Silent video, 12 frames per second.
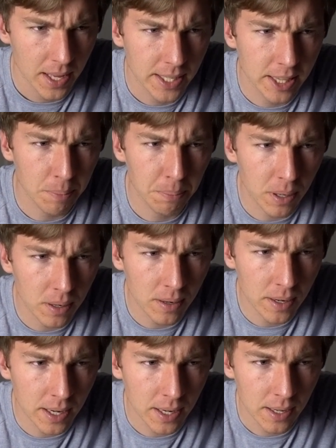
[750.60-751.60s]
Did the
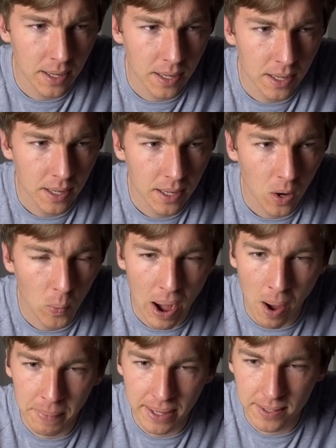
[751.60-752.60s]
Berg
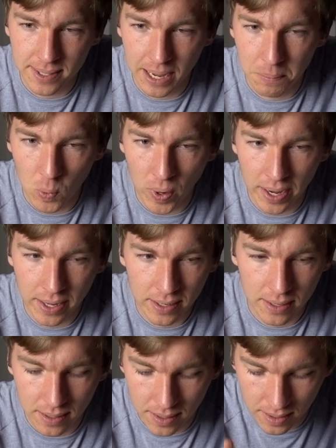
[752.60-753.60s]
wow me in the same way?
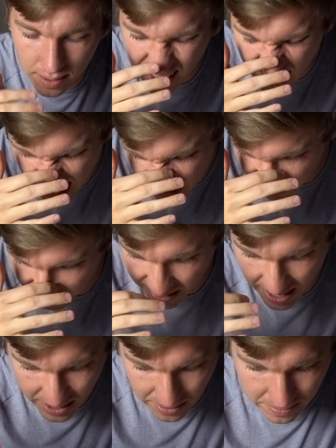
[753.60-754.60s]
Kind of.
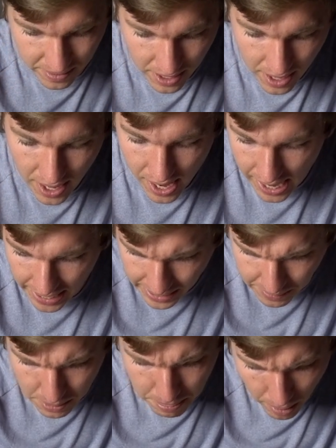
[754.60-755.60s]
I
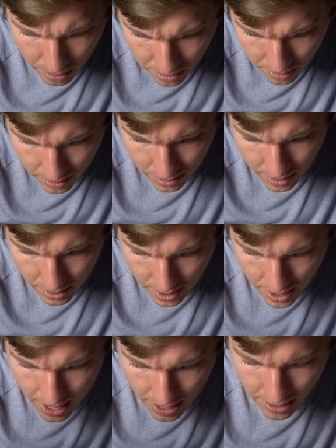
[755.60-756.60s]
think the putter
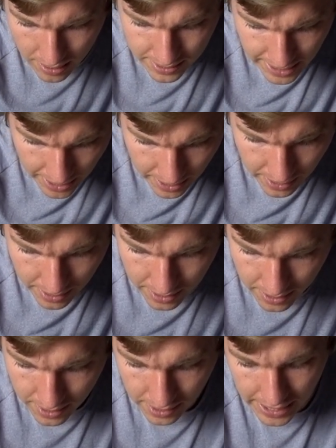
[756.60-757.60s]
aesthetic
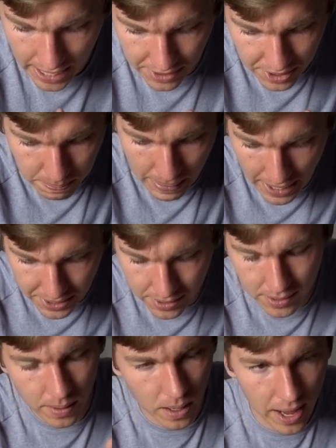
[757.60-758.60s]
kind of just
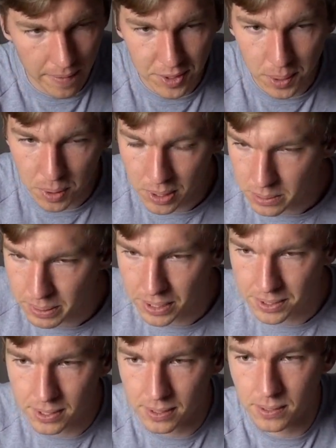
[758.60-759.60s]
matches. They're gonna have similar
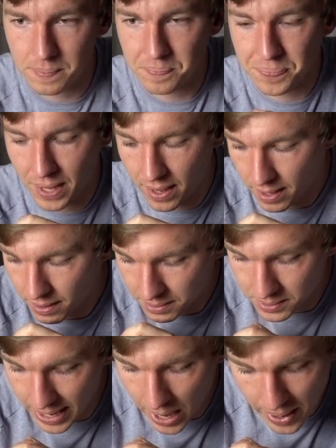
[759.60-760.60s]
experiences.
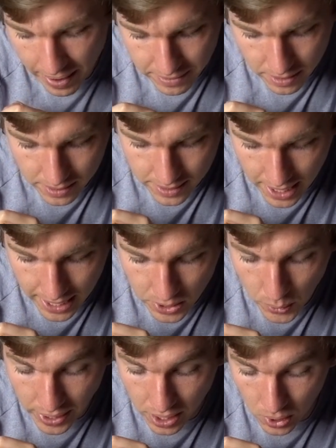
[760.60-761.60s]
So now I have to decide,
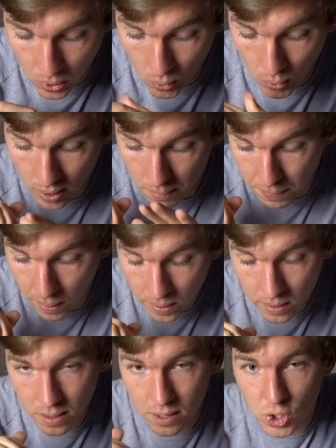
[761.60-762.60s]
do I go
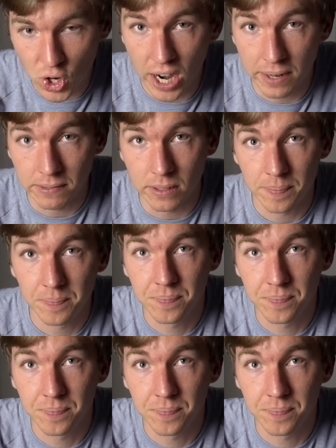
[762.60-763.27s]
putter or driver?